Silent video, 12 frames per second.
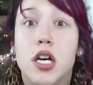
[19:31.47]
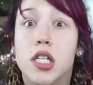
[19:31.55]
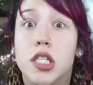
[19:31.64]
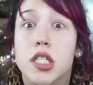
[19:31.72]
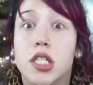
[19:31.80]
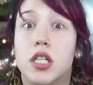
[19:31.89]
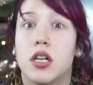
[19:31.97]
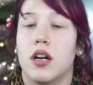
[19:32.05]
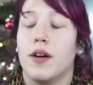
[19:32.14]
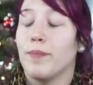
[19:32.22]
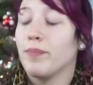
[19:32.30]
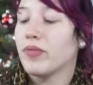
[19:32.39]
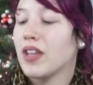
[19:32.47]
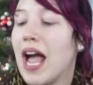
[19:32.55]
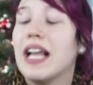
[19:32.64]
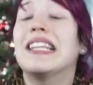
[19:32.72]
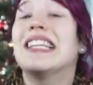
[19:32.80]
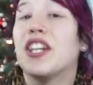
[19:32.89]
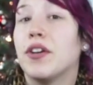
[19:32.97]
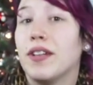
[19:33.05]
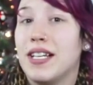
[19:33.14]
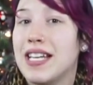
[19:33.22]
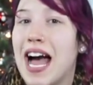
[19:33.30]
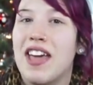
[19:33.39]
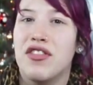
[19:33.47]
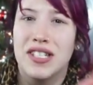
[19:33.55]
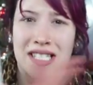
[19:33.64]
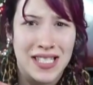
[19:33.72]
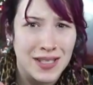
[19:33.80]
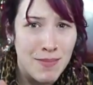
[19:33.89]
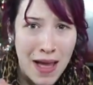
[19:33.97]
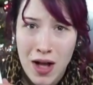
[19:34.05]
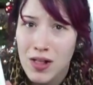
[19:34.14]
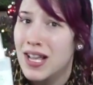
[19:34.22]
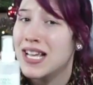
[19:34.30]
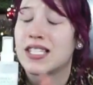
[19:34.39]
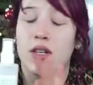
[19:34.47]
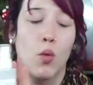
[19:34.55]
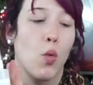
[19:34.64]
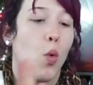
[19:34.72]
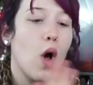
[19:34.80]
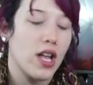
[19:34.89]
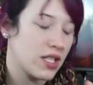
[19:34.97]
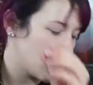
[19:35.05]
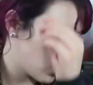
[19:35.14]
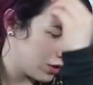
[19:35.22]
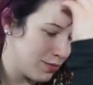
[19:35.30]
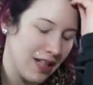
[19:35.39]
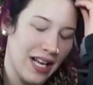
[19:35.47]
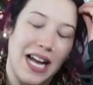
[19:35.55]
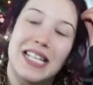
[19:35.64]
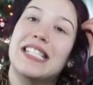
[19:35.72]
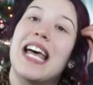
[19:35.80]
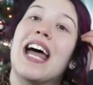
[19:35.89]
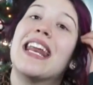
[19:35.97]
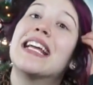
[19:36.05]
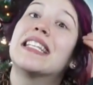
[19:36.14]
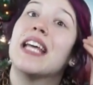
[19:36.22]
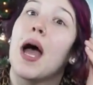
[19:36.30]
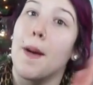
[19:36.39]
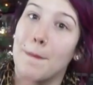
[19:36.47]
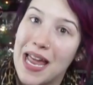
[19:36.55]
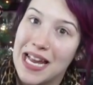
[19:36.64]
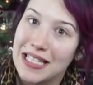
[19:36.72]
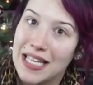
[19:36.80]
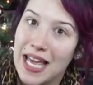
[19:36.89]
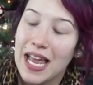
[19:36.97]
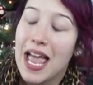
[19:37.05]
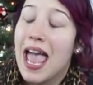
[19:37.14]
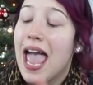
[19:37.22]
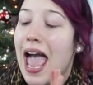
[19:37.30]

Ugh. I literally died. The smell is what sold me. Like I said, it's amazing.